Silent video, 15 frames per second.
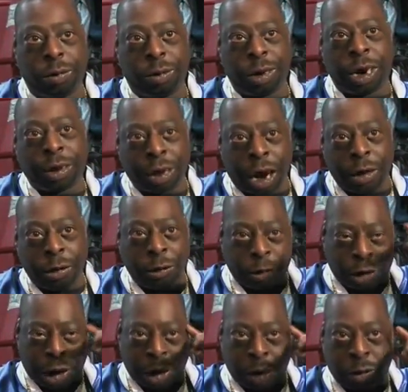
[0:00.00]
That's how you
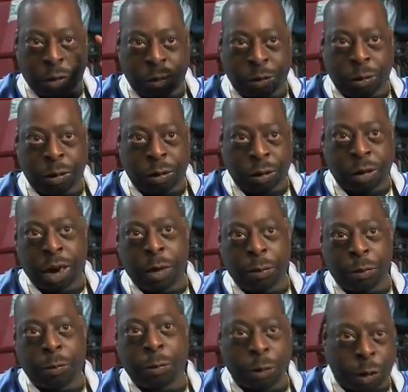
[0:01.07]
think, it.
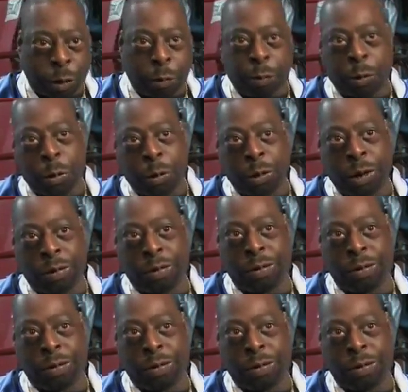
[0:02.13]
Think before you do it.